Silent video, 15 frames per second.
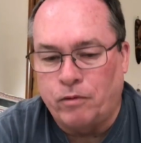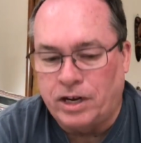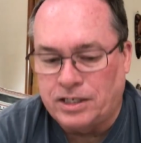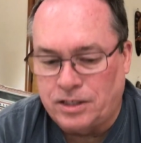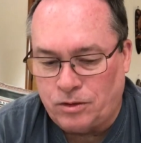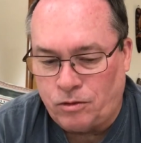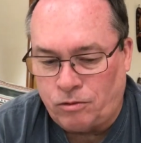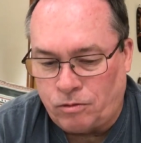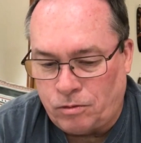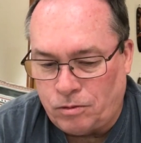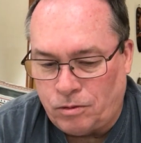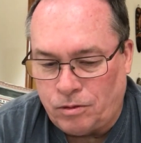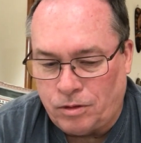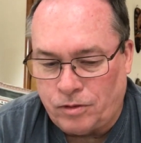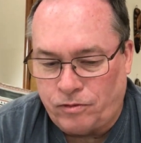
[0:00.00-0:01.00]

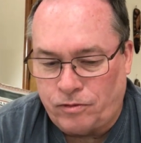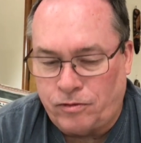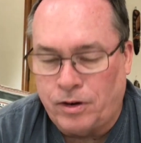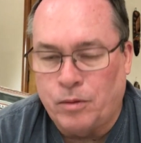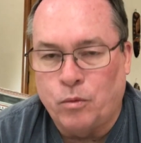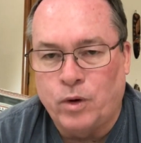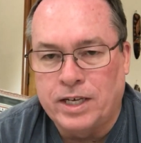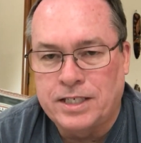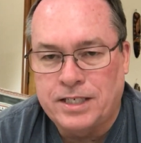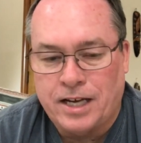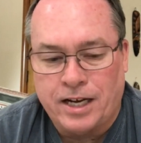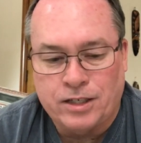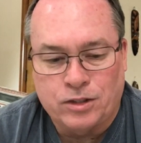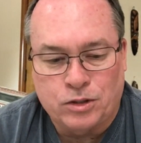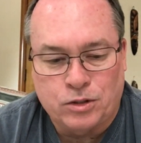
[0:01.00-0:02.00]
West
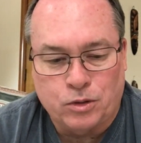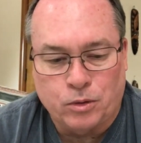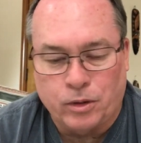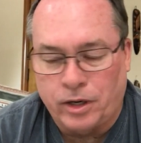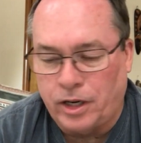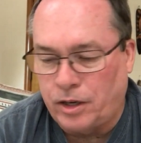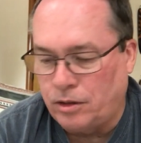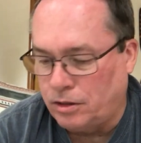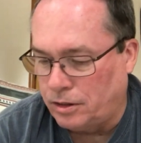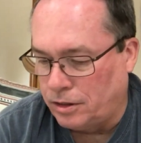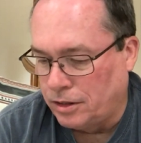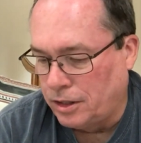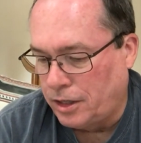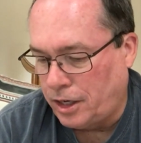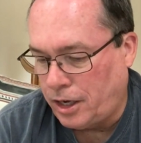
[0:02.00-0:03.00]
Side Story, and
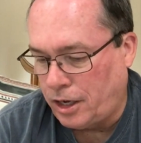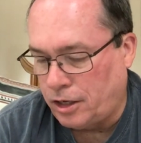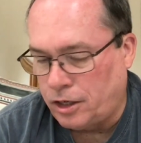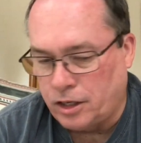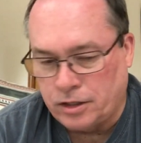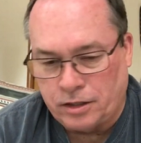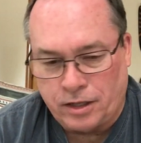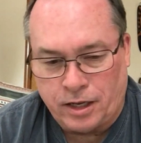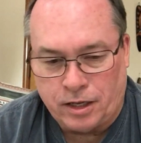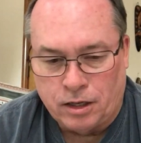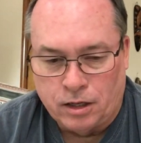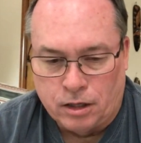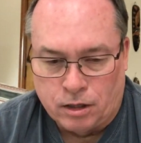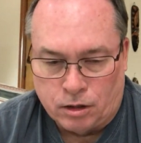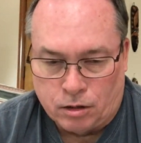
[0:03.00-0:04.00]
kind of does that,
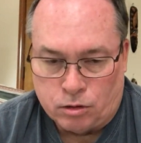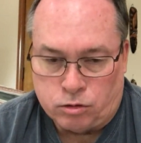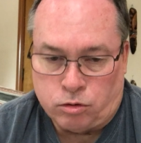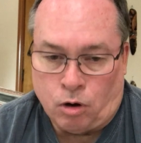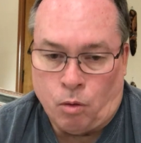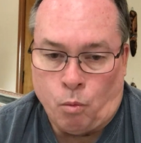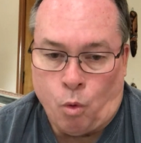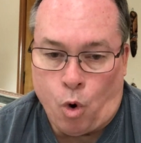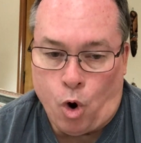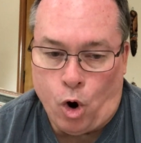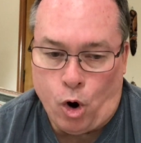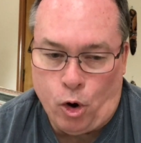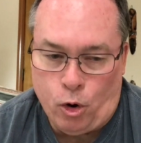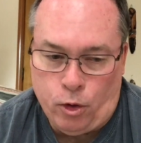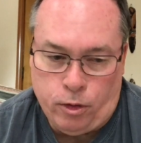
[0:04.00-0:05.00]

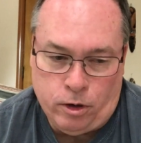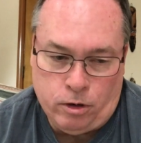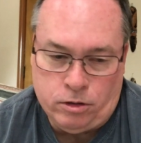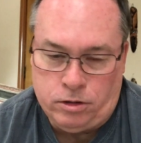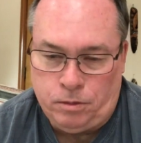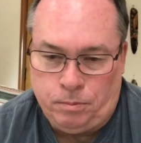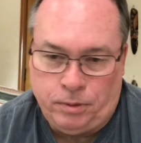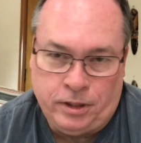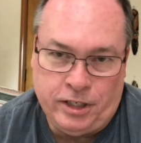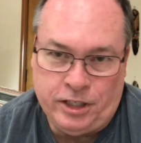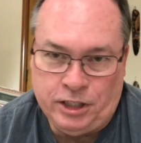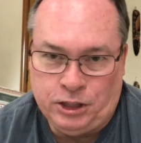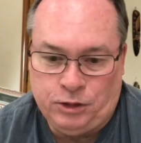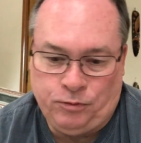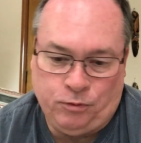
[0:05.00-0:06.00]
somewhere there's a
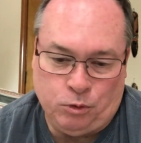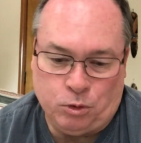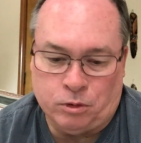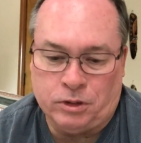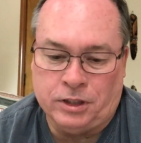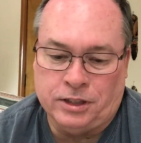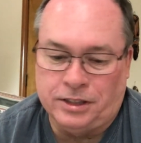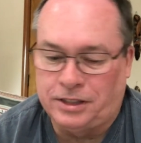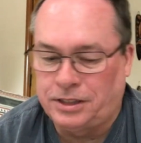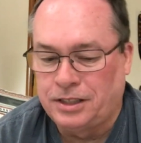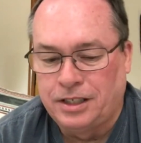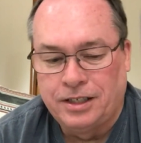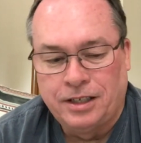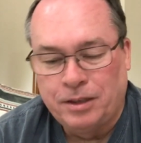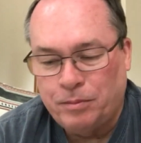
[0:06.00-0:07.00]
place for us.
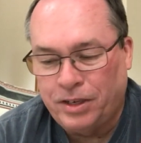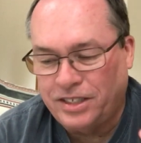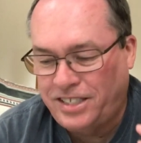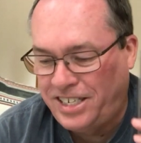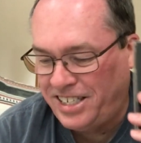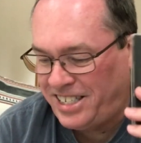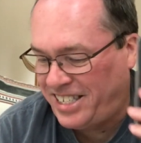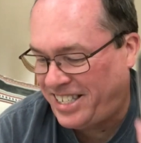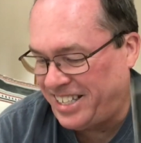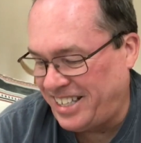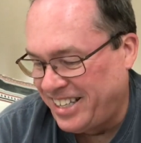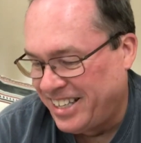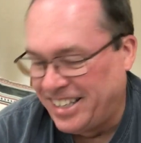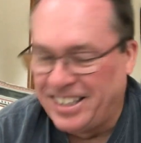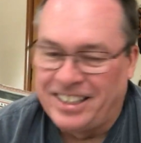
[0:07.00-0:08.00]
But it's just,
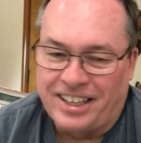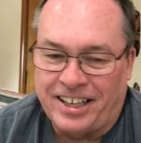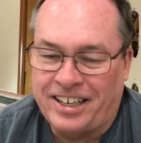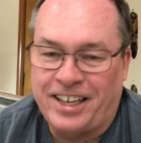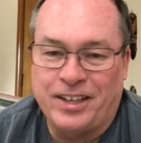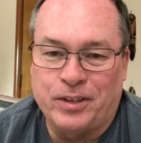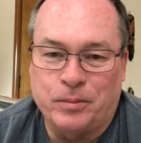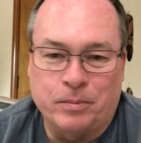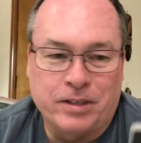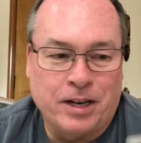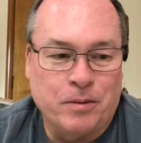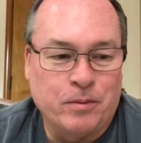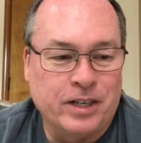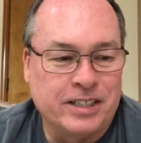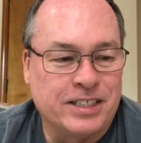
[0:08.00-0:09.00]
I can't do
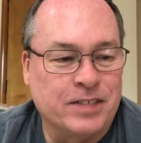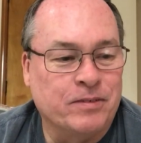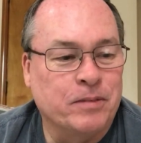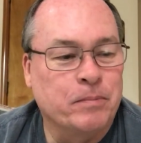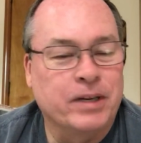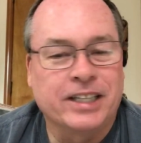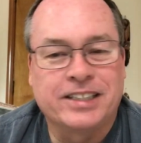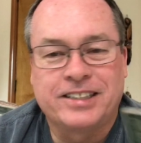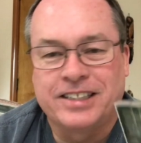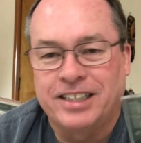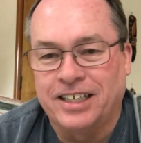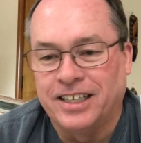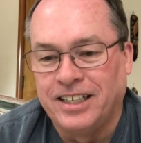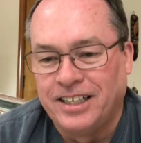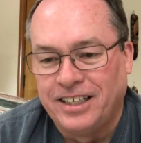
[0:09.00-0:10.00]
Tom Waits even, but
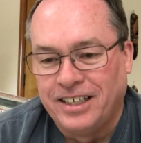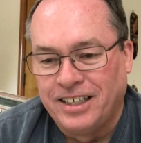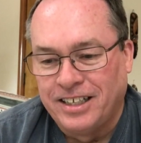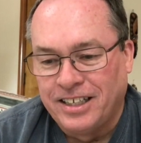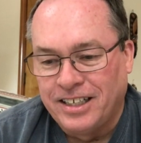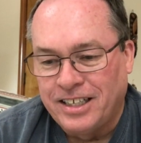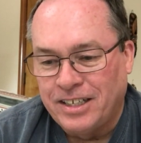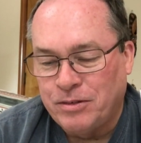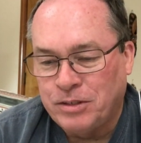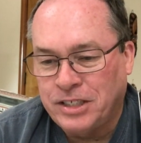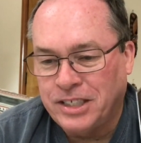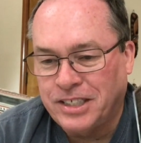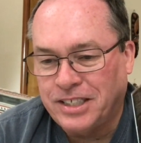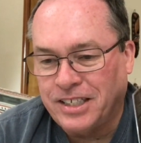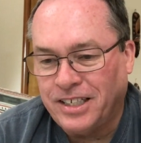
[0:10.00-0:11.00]
it was
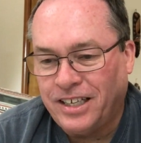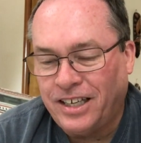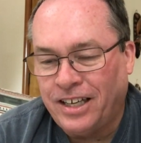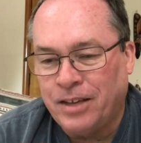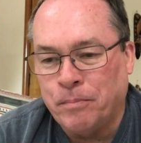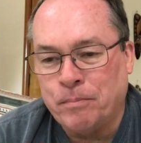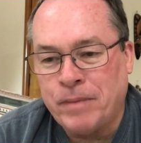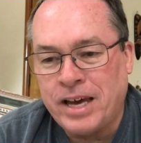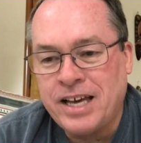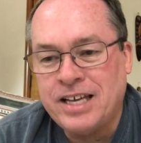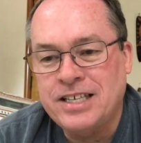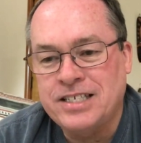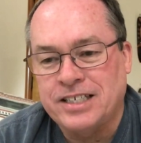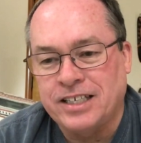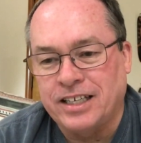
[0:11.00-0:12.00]
just
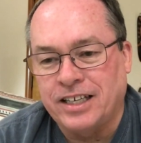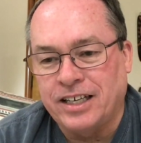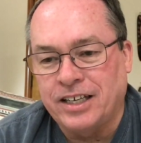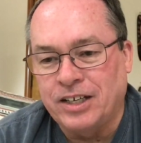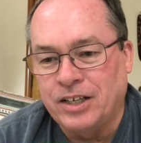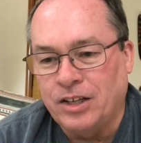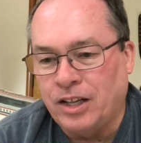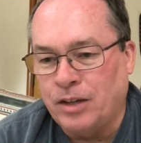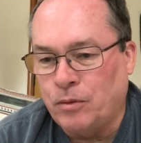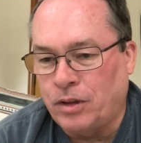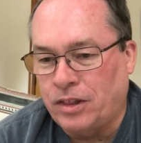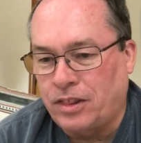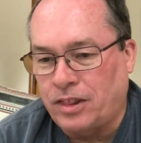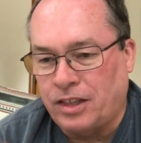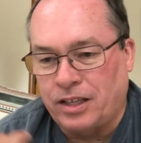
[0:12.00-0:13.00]
amazing
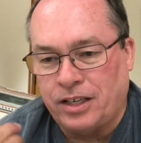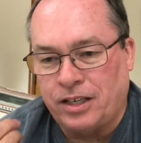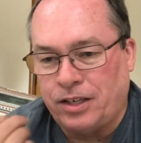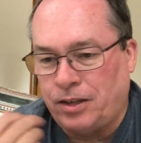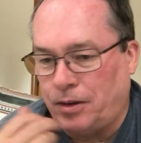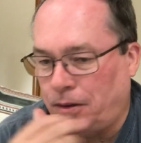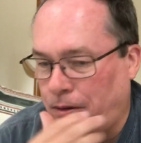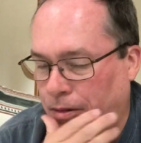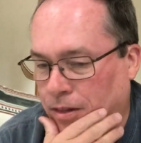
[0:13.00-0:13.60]
with the